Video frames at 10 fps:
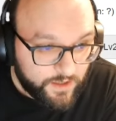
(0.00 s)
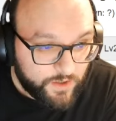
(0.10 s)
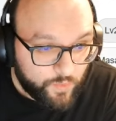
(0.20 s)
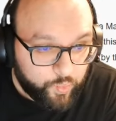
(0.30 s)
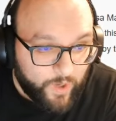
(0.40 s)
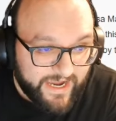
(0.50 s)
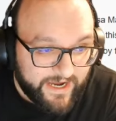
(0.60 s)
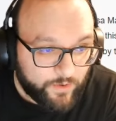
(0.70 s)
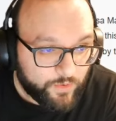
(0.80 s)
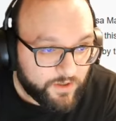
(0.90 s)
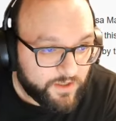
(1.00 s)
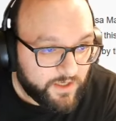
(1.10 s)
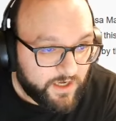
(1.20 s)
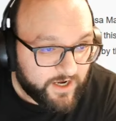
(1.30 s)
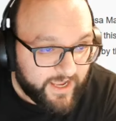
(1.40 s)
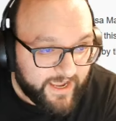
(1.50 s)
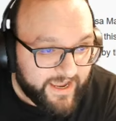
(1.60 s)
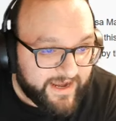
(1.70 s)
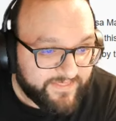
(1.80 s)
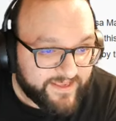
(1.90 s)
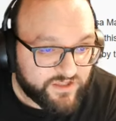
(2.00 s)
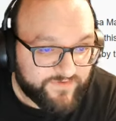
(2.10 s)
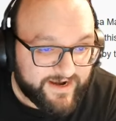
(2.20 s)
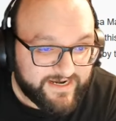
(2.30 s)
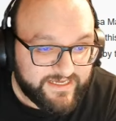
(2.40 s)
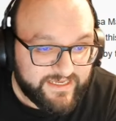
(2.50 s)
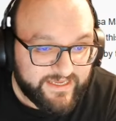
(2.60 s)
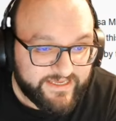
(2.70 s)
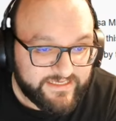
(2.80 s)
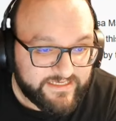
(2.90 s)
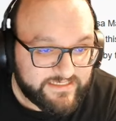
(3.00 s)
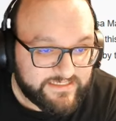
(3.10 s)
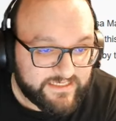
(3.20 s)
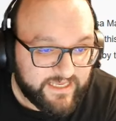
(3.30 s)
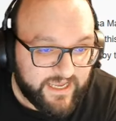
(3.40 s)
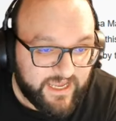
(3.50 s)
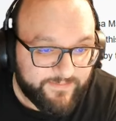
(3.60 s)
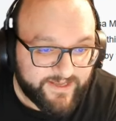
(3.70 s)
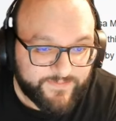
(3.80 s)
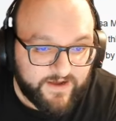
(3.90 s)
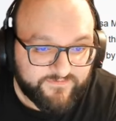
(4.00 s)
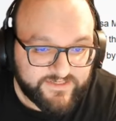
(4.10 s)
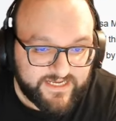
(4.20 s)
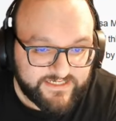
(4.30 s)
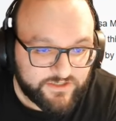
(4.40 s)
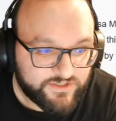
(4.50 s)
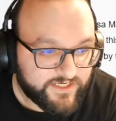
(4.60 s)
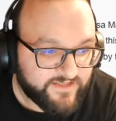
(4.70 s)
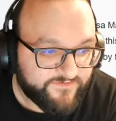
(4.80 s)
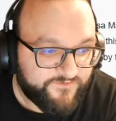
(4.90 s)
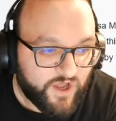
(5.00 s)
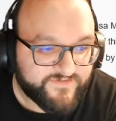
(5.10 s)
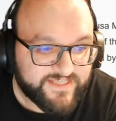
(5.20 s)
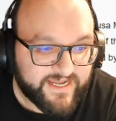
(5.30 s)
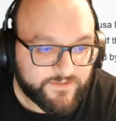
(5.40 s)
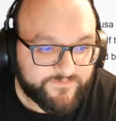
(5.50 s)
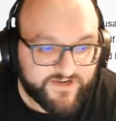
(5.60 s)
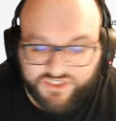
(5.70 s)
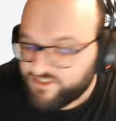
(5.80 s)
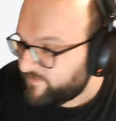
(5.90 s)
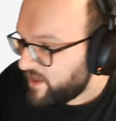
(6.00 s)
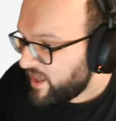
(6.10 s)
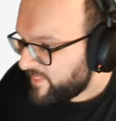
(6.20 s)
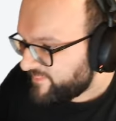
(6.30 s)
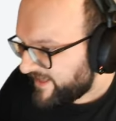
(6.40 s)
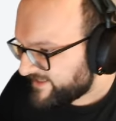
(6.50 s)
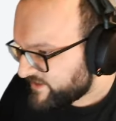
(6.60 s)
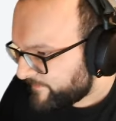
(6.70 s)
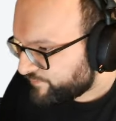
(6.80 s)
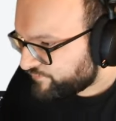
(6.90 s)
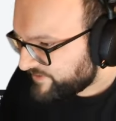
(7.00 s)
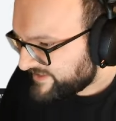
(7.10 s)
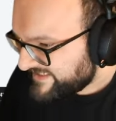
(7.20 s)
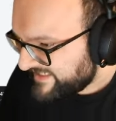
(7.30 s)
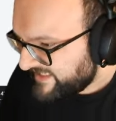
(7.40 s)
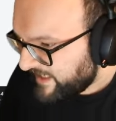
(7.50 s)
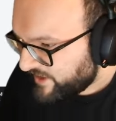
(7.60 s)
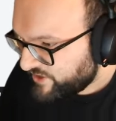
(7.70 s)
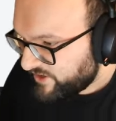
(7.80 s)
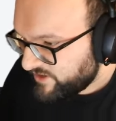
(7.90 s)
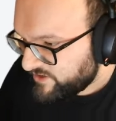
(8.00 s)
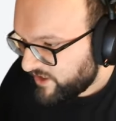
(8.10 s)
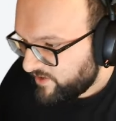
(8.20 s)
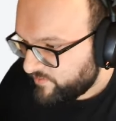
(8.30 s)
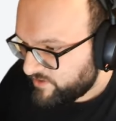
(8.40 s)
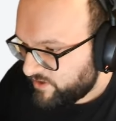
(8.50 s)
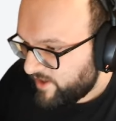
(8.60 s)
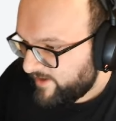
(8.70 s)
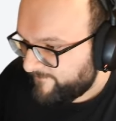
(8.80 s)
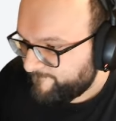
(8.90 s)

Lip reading: Wow. Okay, and at the end of the rally, his makes a powerful attack. So gains 5 stacks of perfectionism. That's pretty good, I will not lie.